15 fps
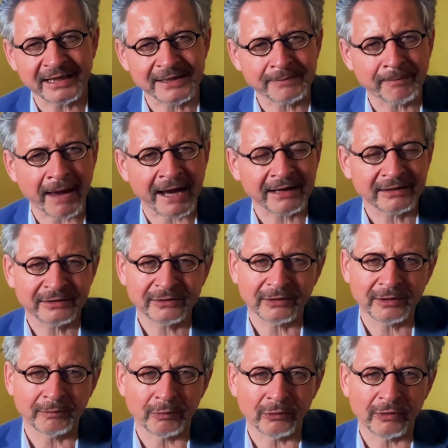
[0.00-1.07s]
us back to
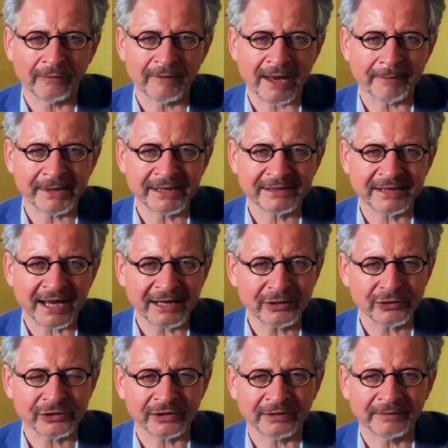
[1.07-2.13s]
the book of
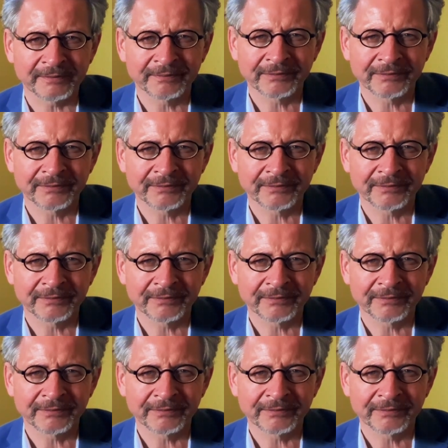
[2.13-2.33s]
Lamentation,